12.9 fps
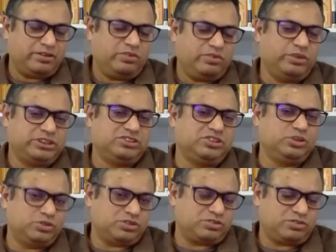which is
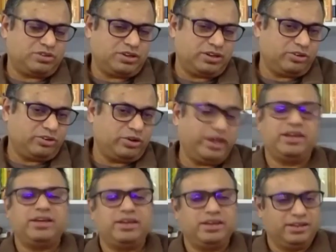used uh,
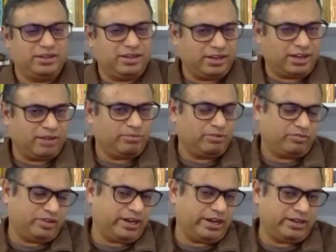today in, in a couple of
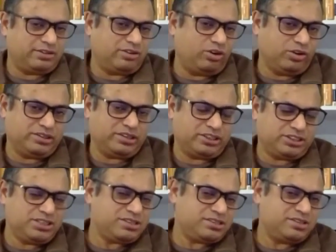great
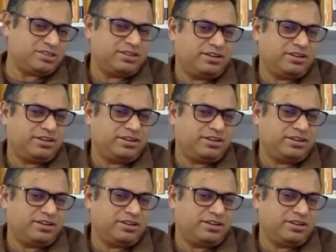organizations